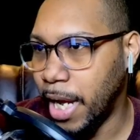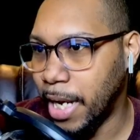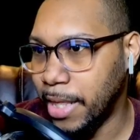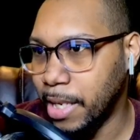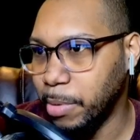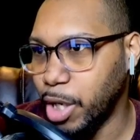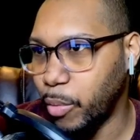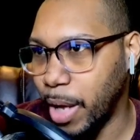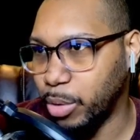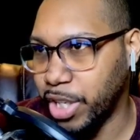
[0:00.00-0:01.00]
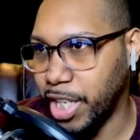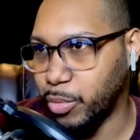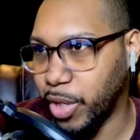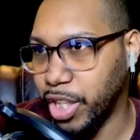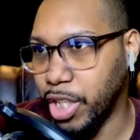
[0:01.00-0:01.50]
I think I'm gonna Rattle Chains
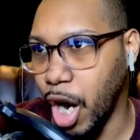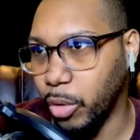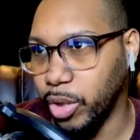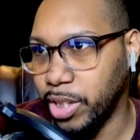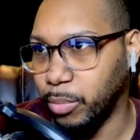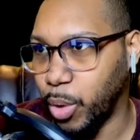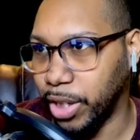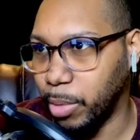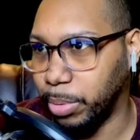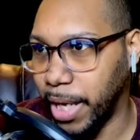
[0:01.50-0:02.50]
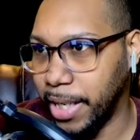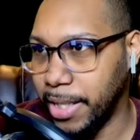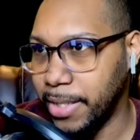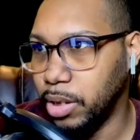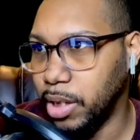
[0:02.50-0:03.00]
regardless of what their plan is.